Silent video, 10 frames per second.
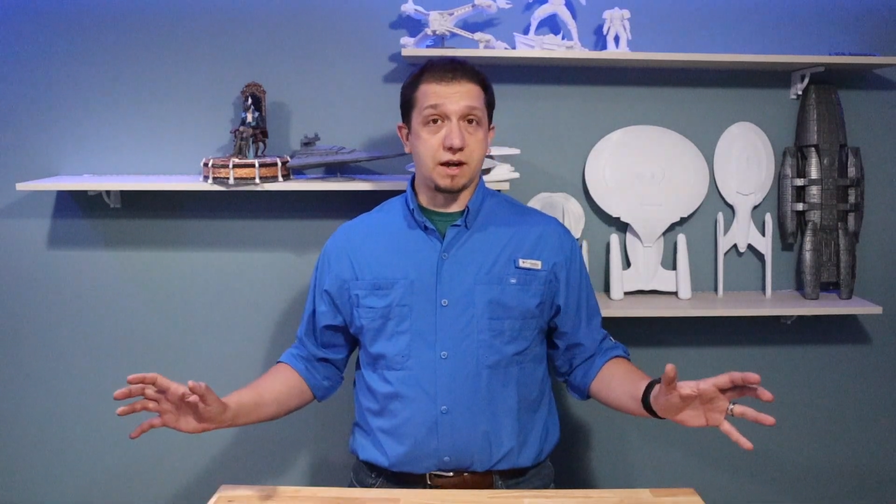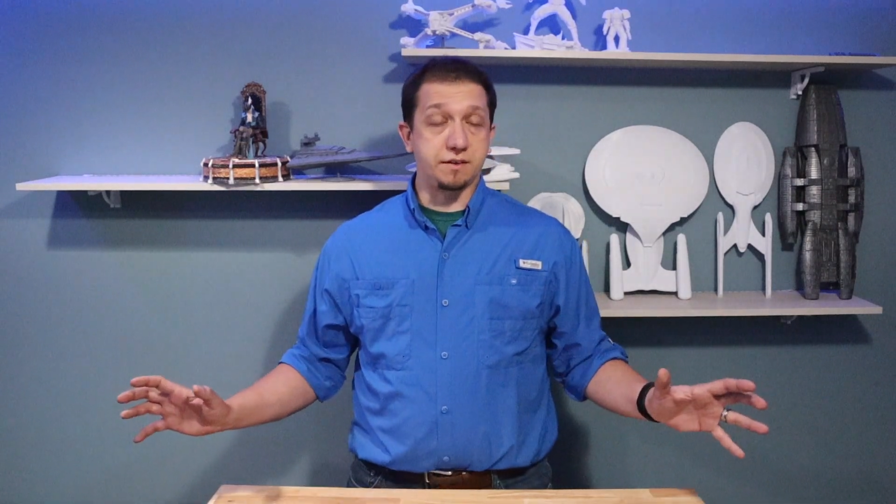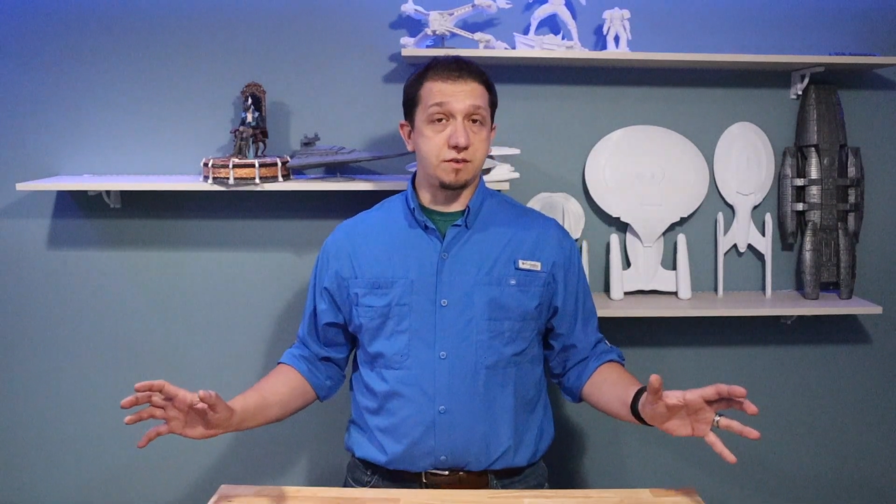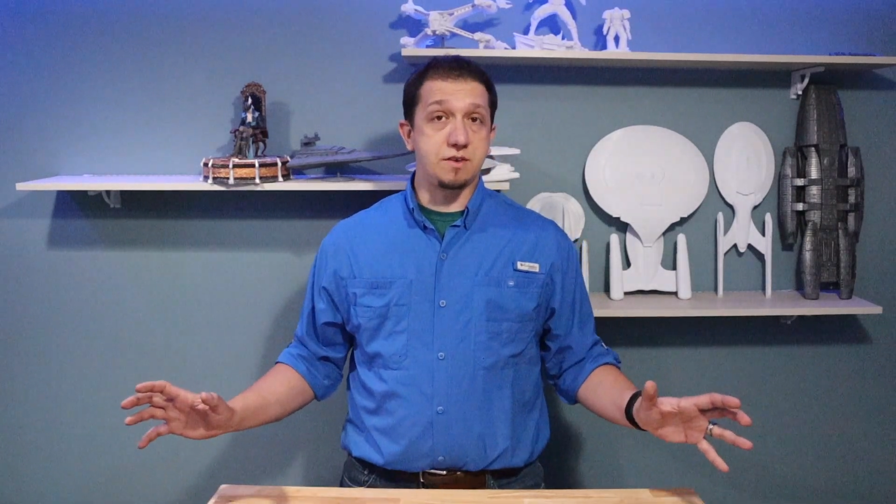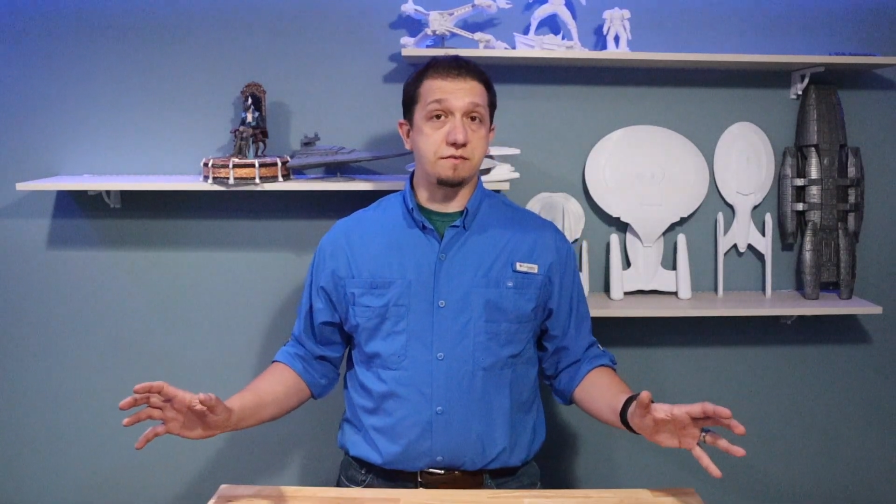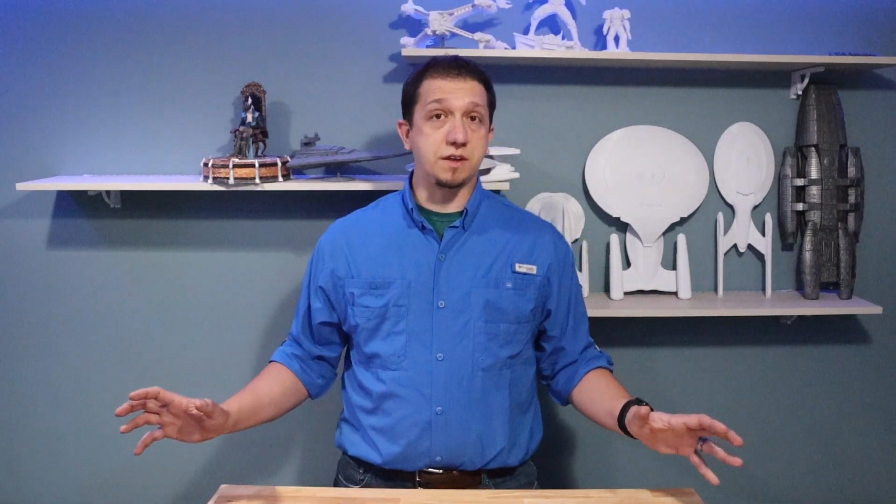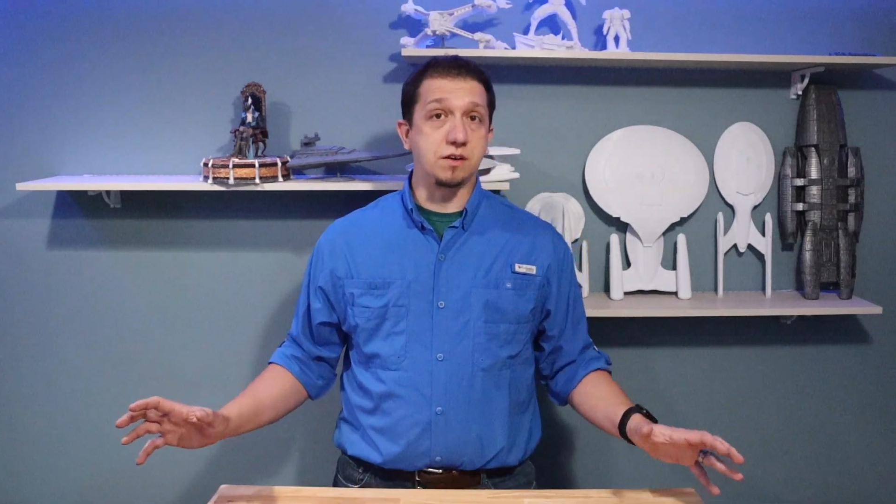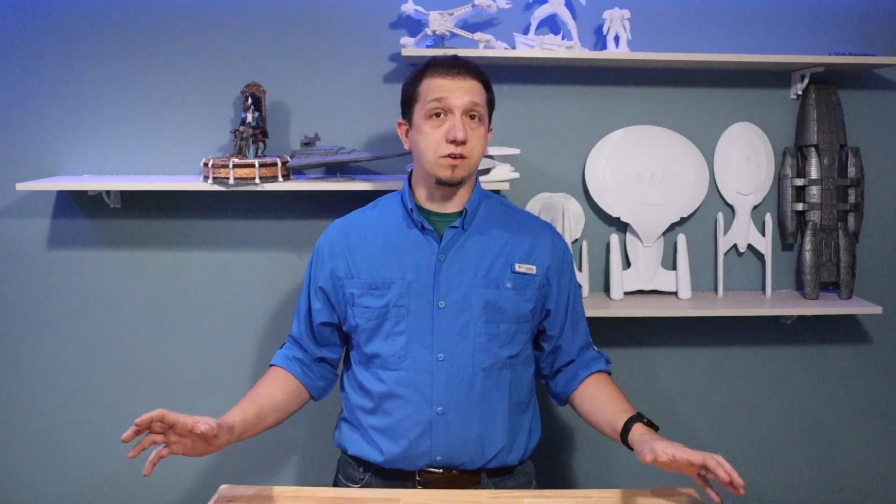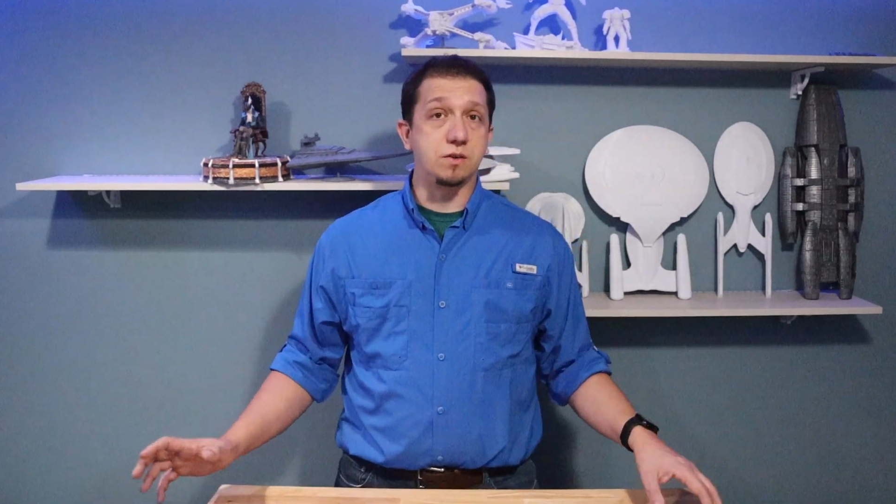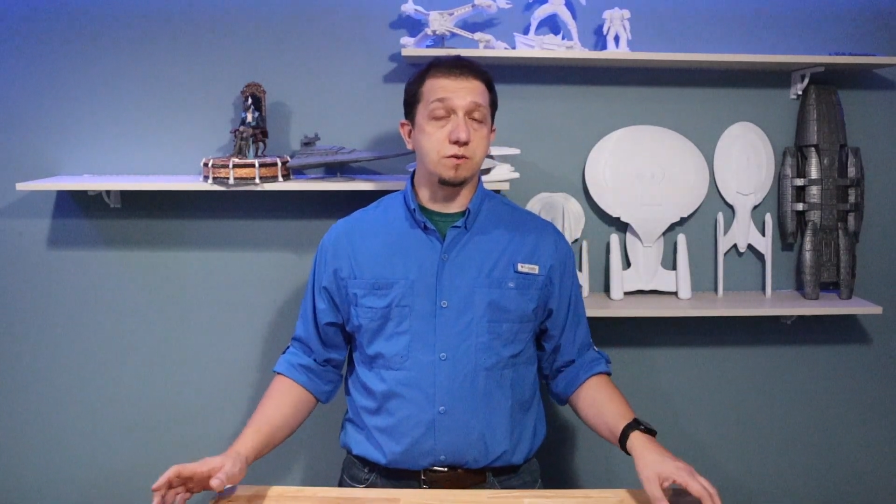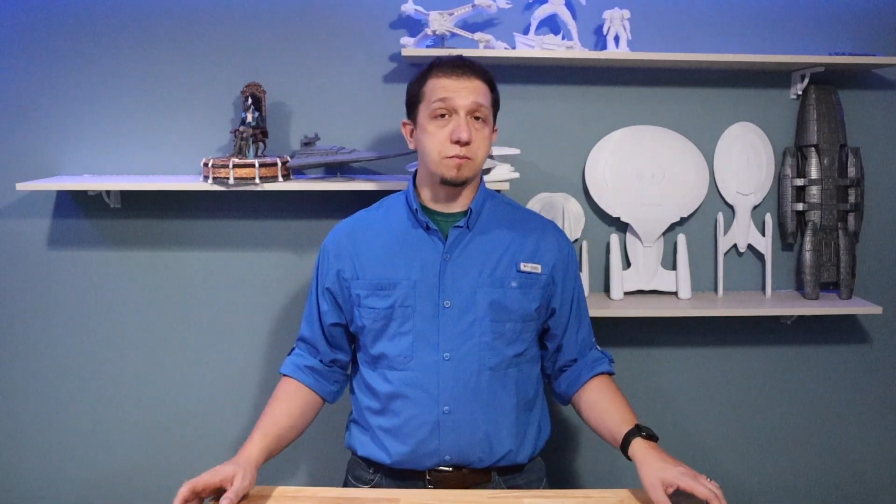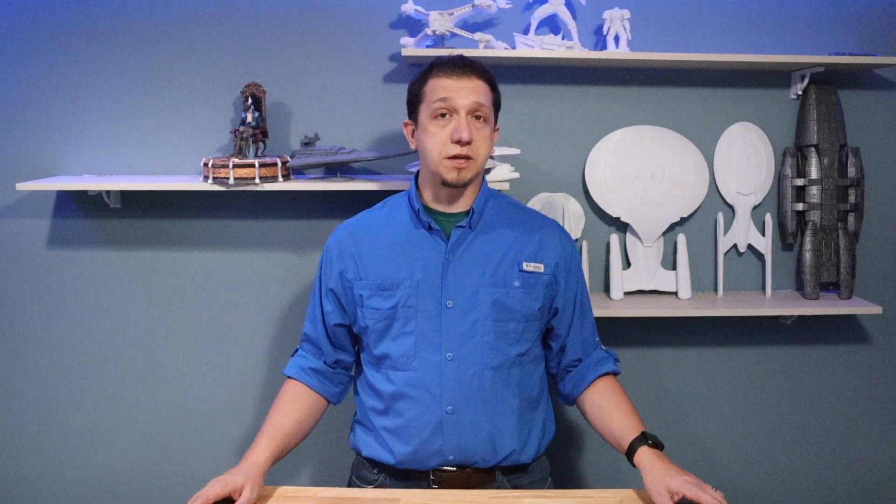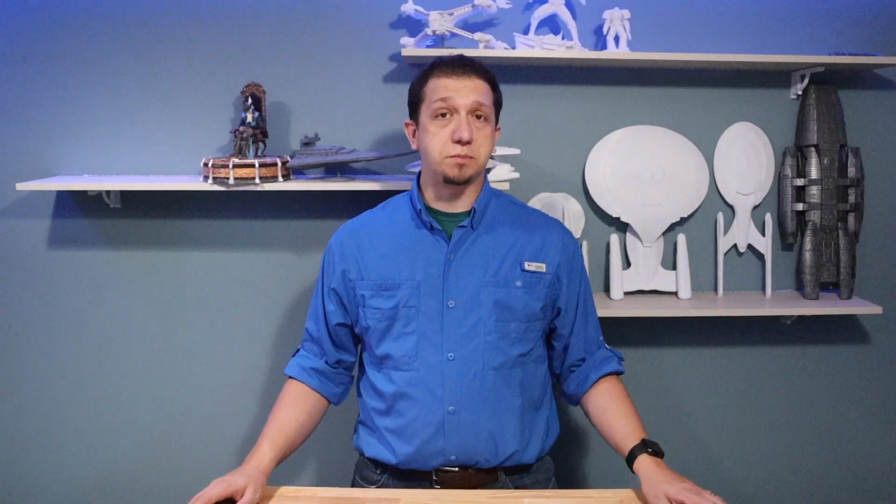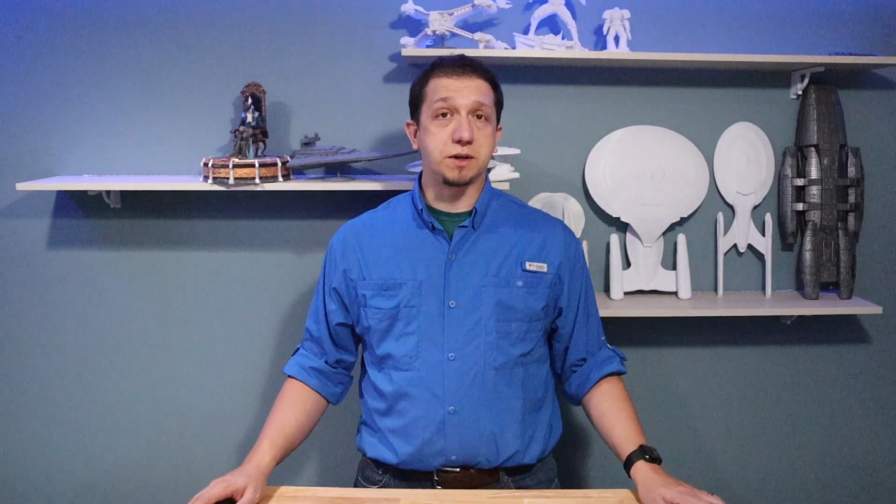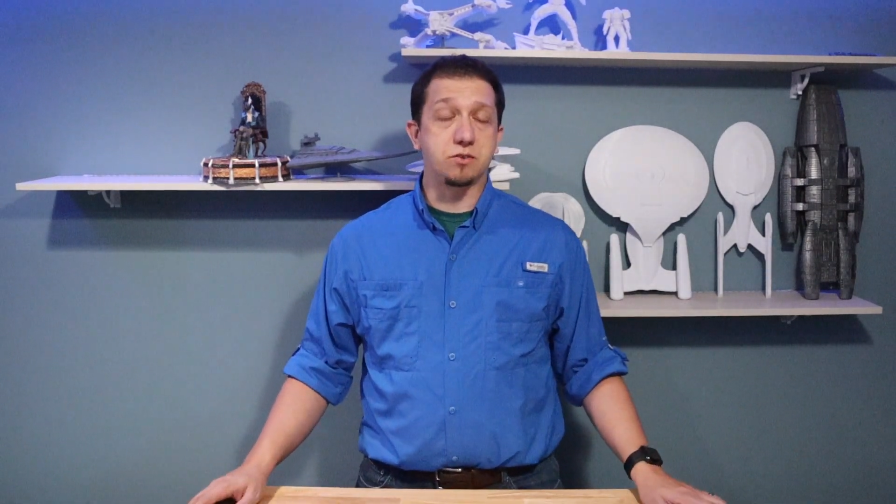other stuff that you can do with
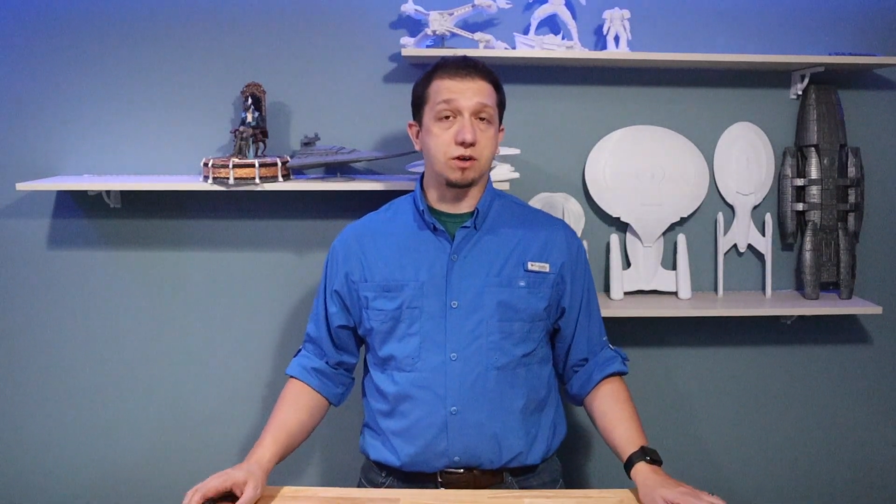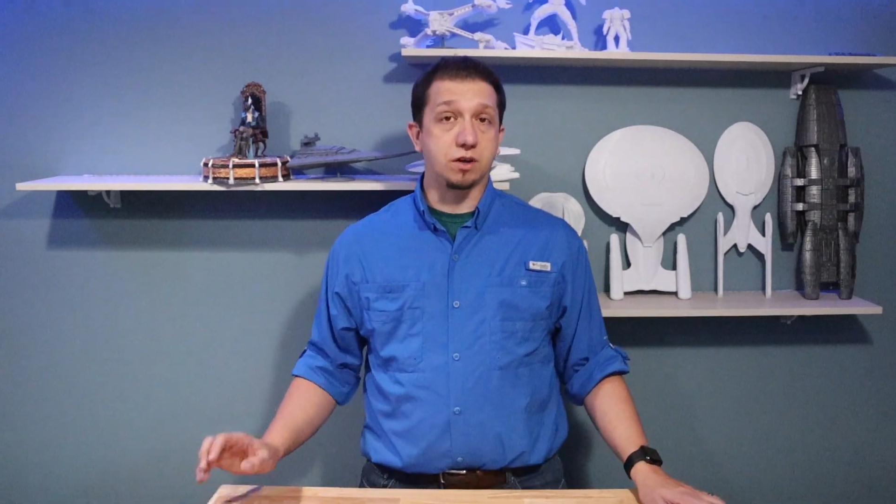Meshmixer,